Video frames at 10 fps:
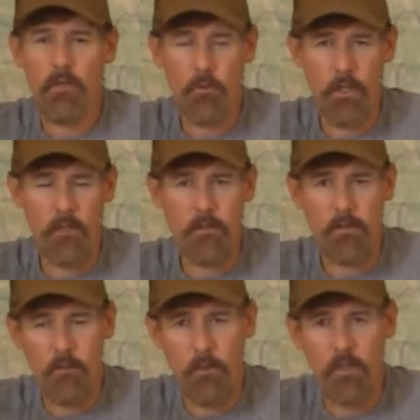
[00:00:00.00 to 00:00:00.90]
We
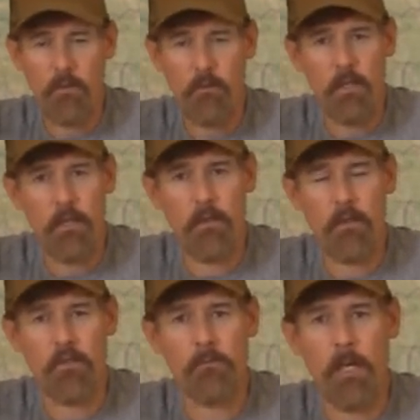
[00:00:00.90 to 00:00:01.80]
can
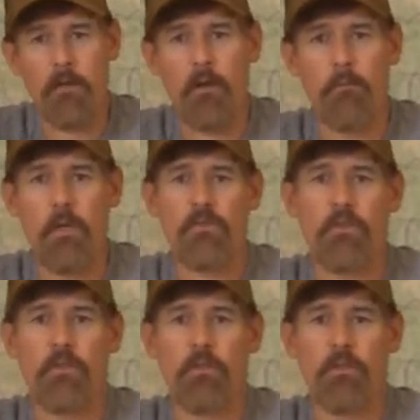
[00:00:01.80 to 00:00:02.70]
expand our
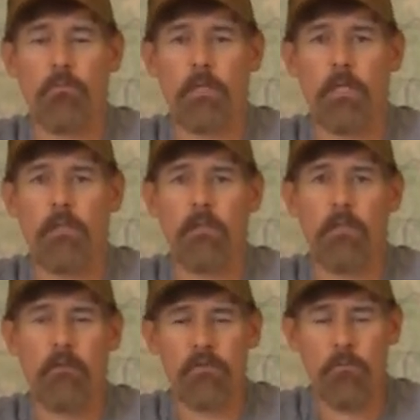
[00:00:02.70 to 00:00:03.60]
business a little bit,
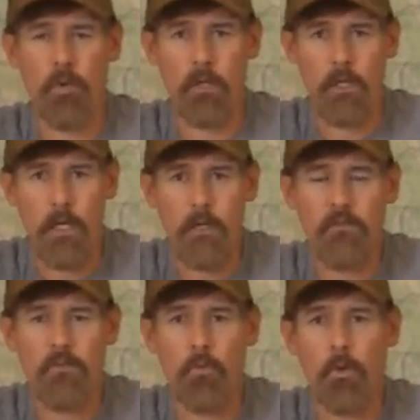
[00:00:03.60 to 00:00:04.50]
give some more
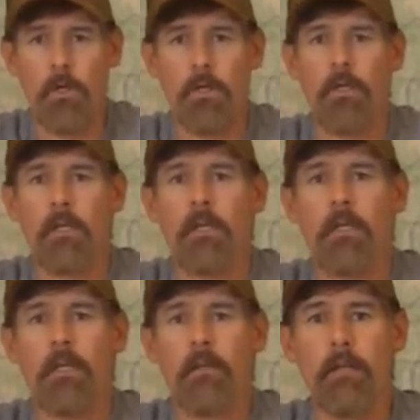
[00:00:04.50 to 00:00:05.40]
guides some work,
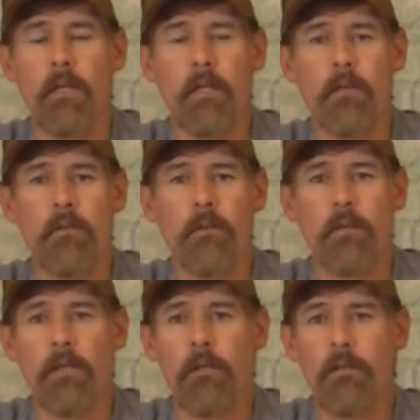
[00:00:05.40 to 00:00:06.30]
and
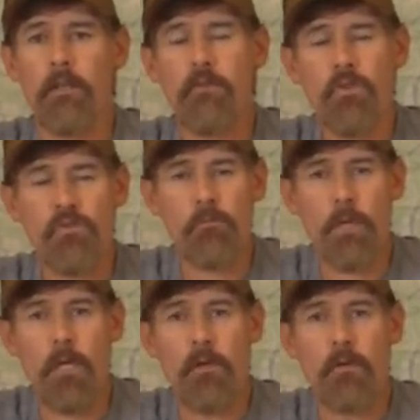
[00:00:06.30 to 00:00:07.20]
give you some
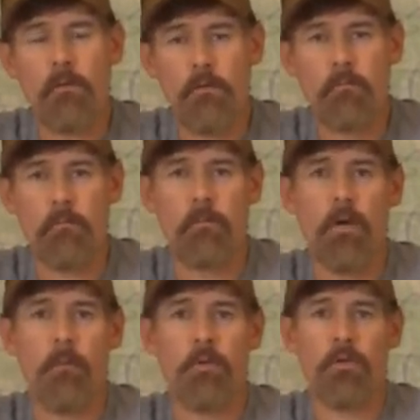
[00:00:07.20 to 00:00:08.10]
better
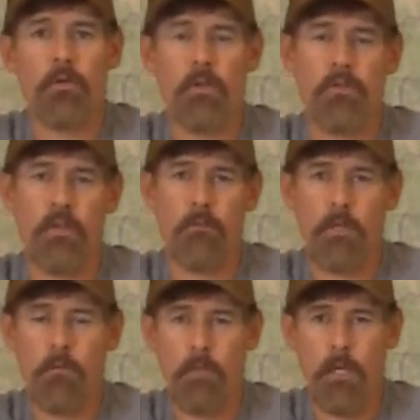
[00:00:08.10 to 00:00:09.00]
opportunities on
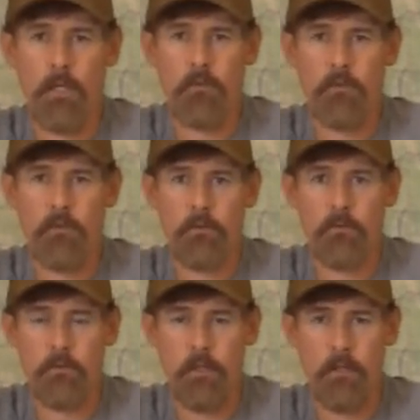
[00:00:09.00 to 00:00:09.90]
big bucks.
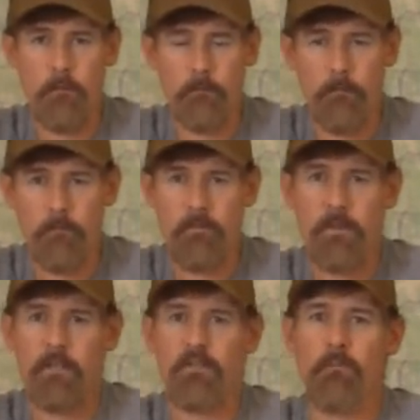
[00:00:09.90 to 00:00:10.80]

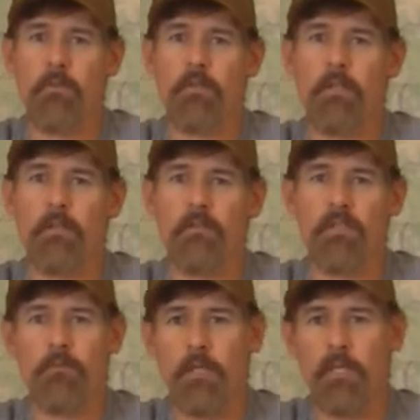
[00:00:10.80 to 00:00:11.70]
That's something that
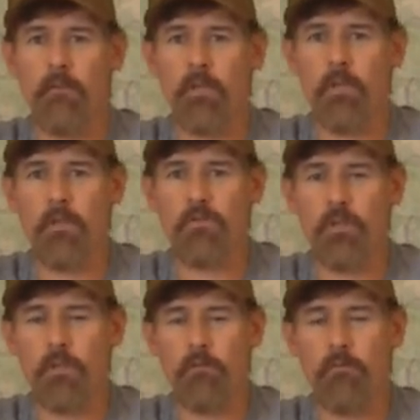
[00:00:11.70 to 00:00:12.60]
seems like every hunter is
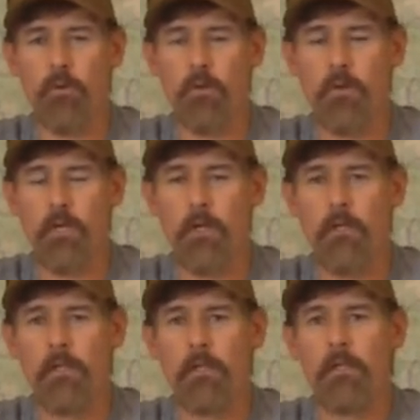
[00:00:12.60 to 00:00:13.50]
looking for in their